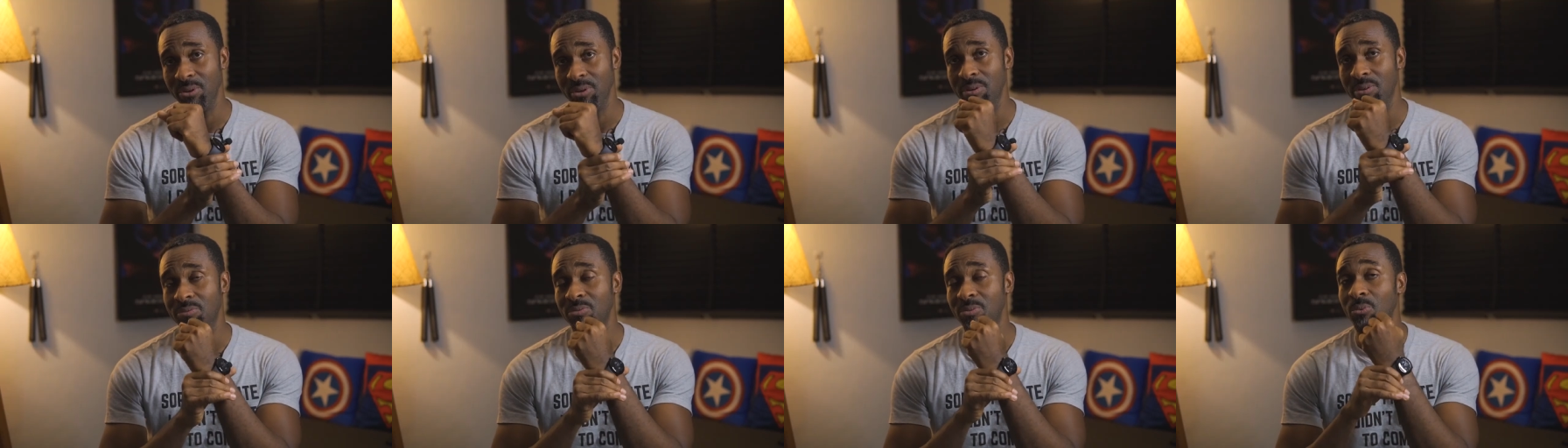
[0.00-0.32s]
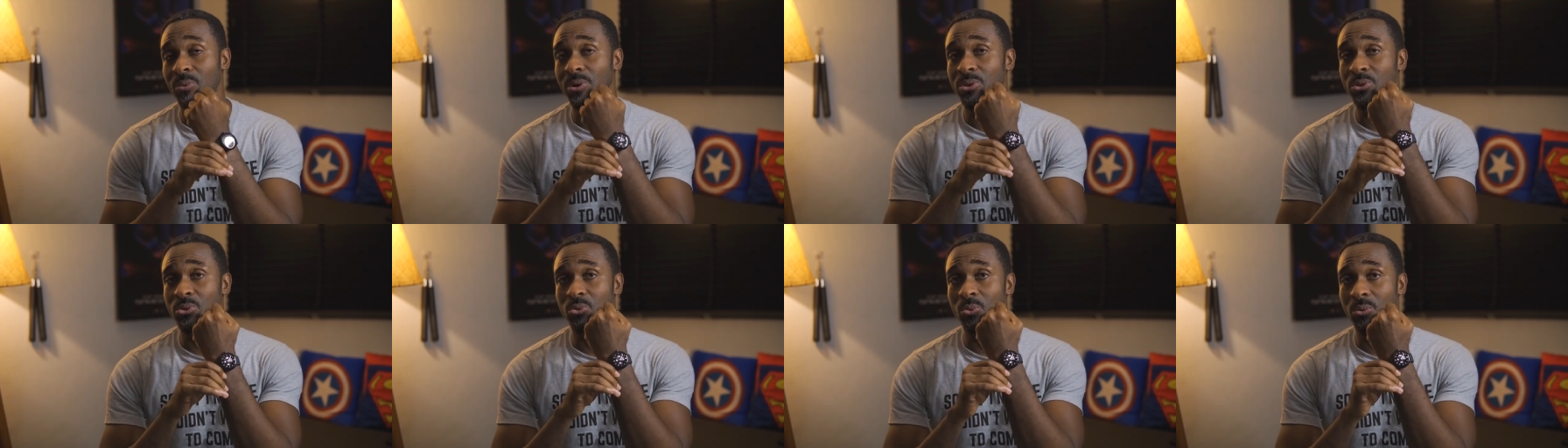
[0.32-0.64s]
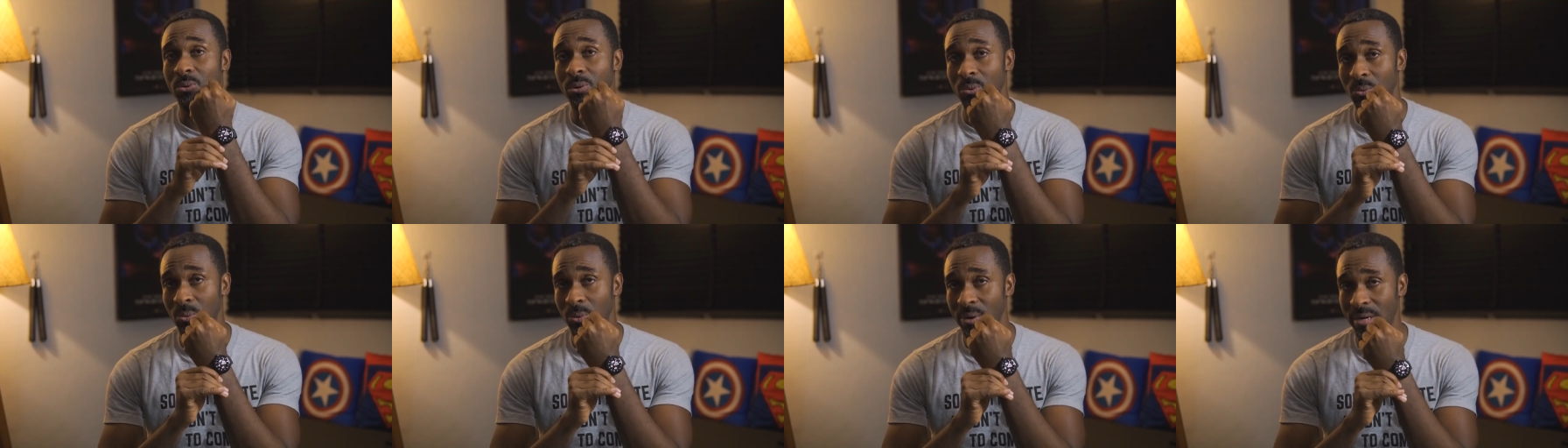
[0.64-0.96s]
here for when you
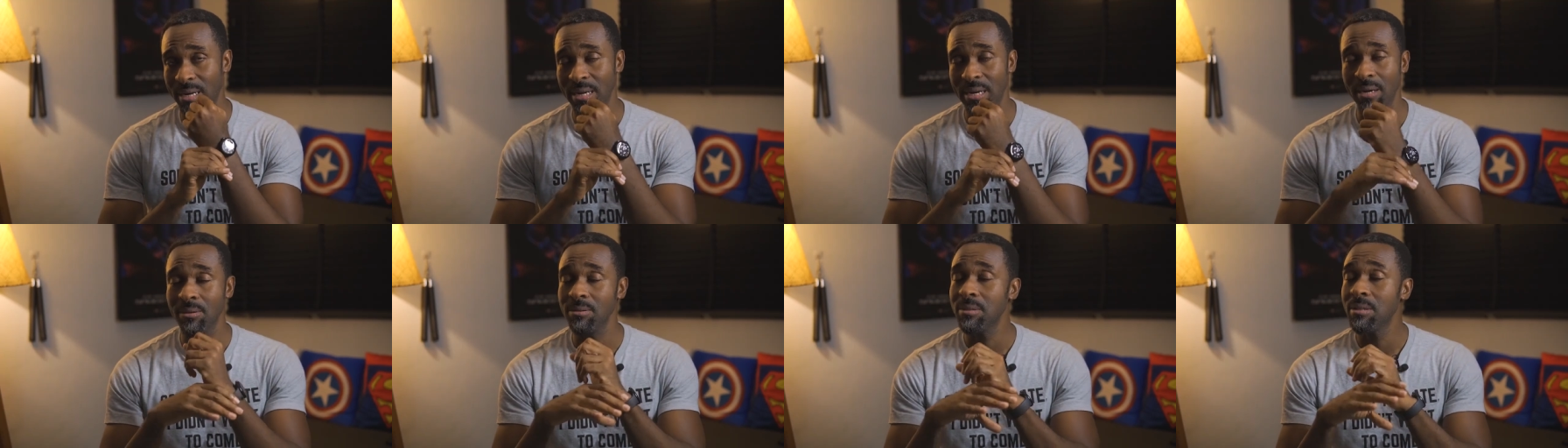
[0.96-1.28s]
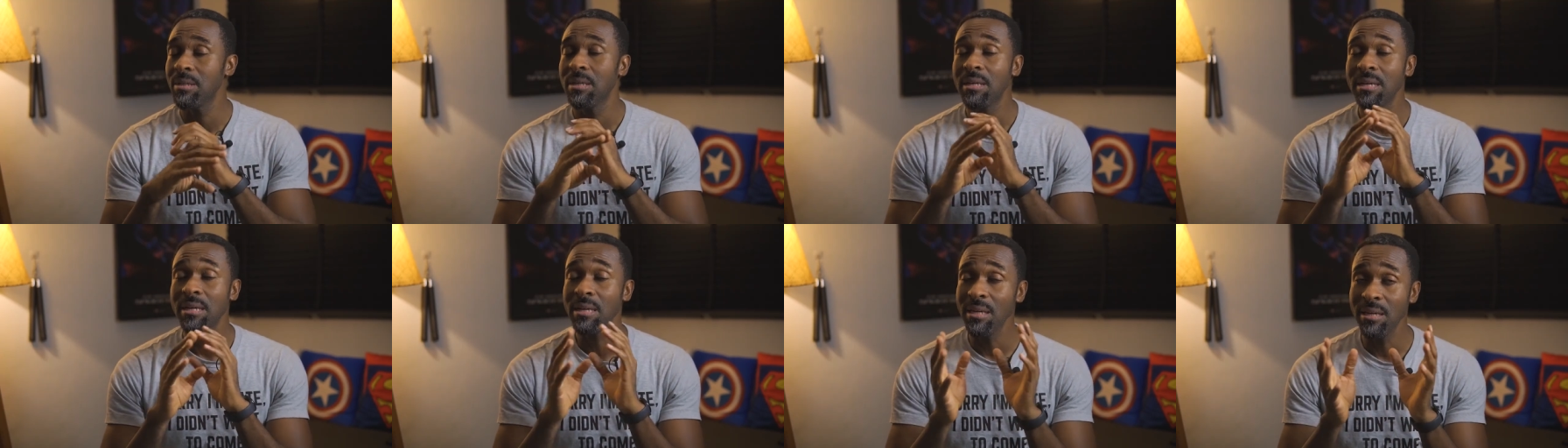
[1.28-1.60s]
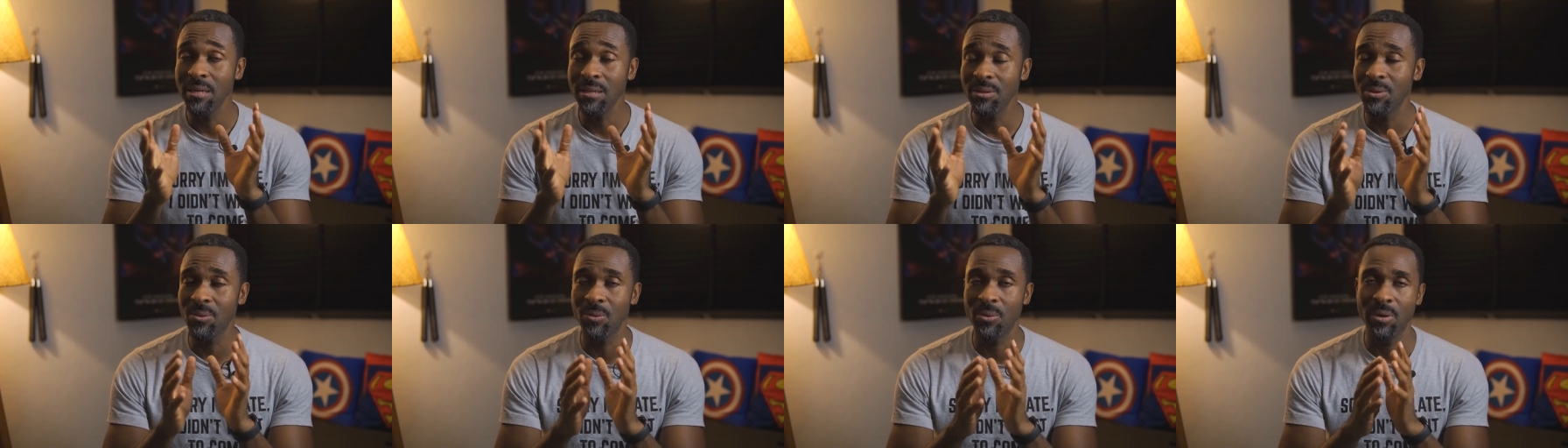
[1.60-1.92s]
want to work out.
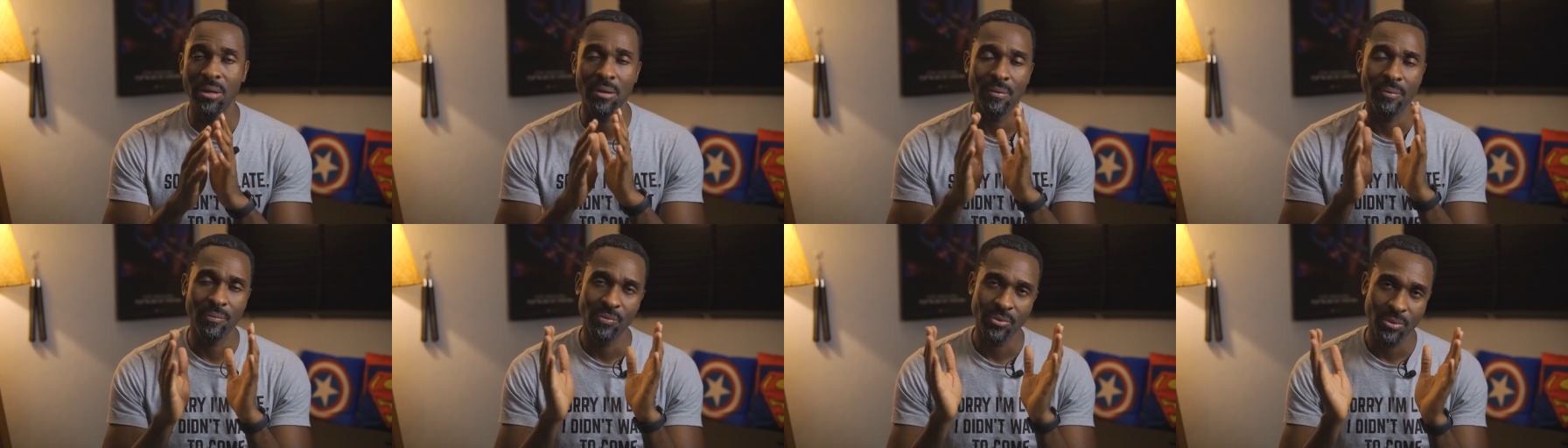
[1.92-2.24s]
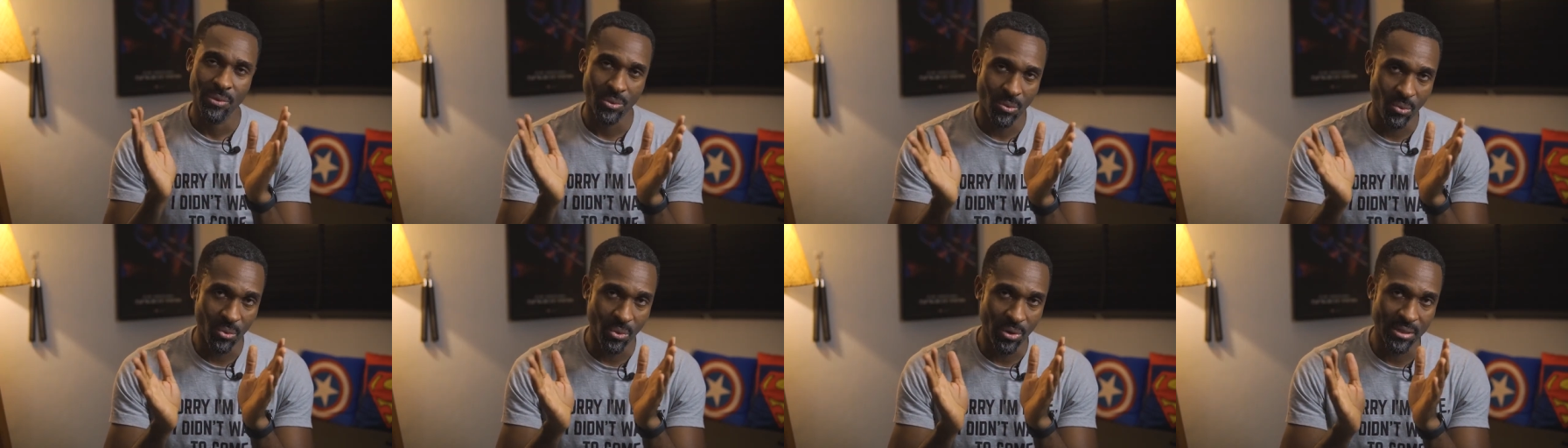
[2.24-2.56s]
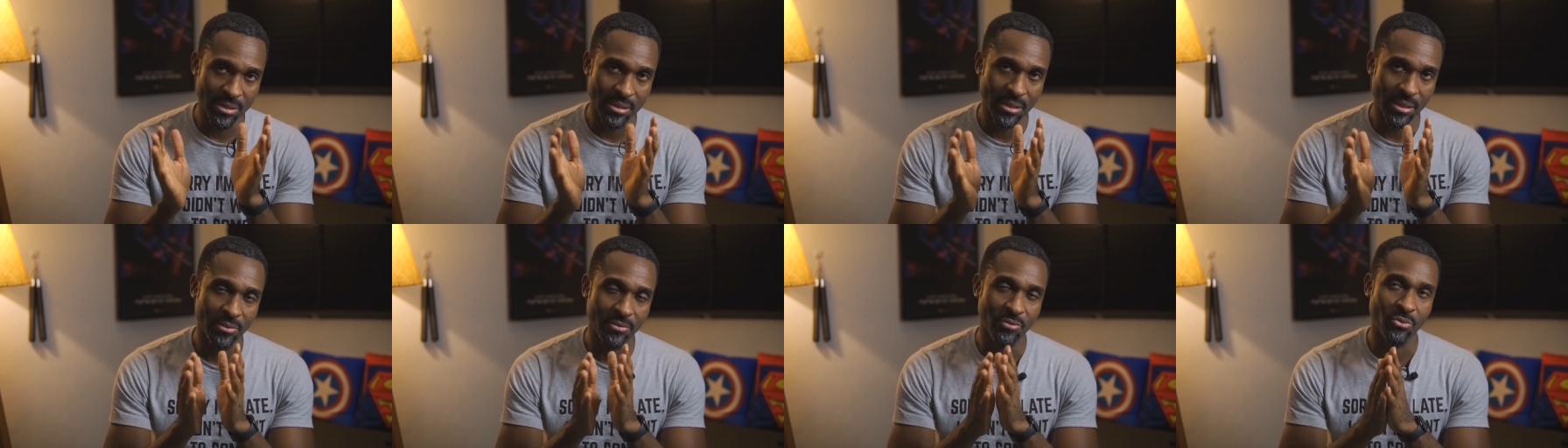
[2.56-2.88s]
Either way,
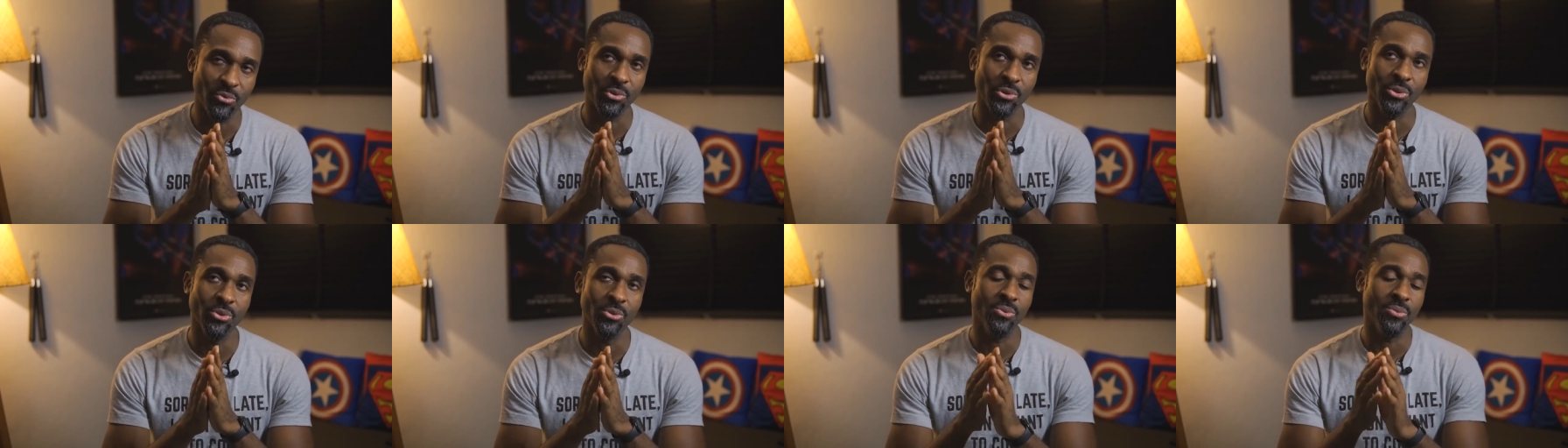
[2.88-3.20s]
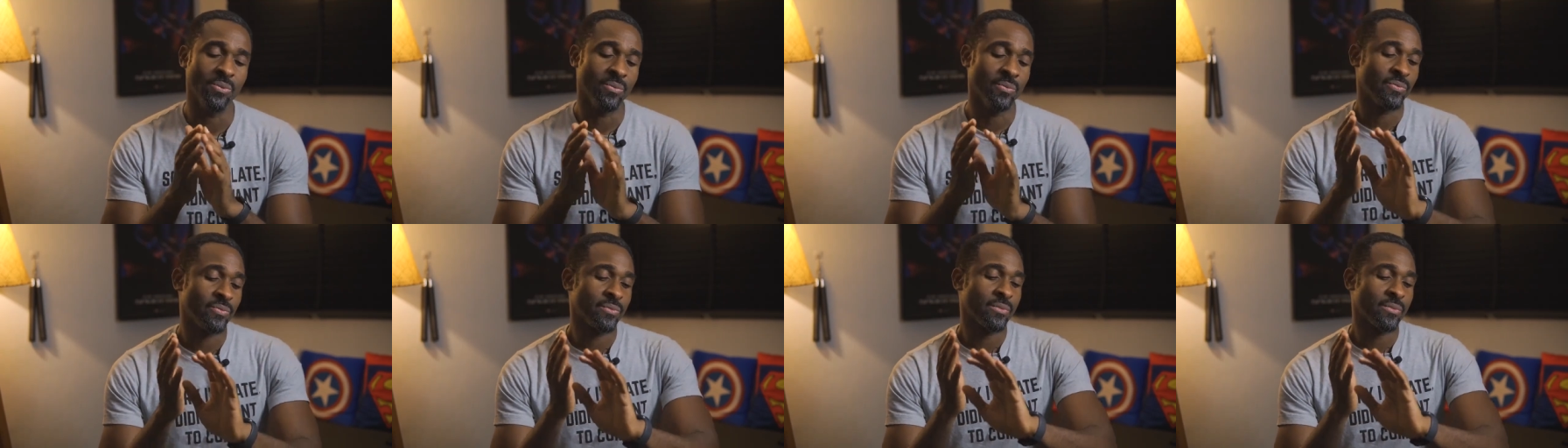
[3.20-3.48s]
works out for you.